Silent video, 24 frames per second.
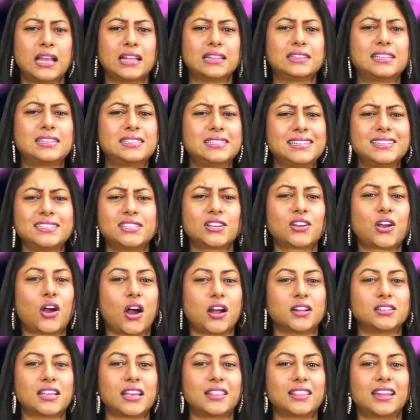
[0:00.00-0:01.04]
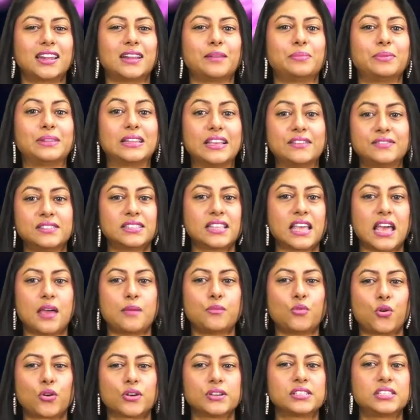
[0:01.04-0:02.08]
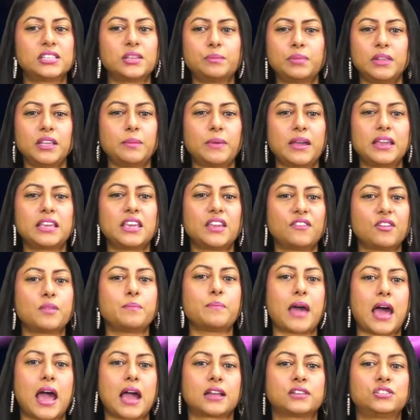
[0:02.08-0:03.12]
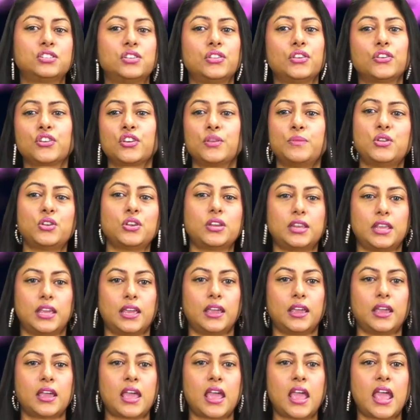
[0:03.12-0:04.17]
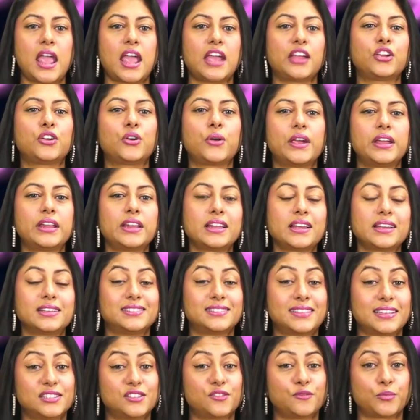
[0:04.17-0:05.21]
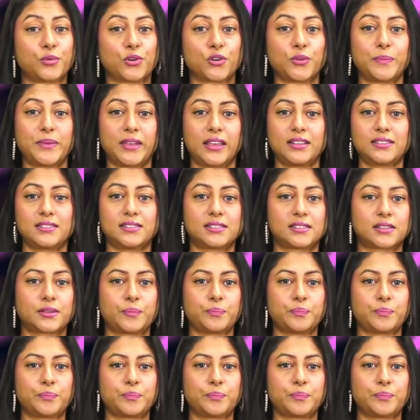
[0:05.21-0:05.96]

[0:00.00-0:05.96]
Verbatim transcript: listening to content that uplifts them, or simply by giving back to their community and creating a sense of purpose.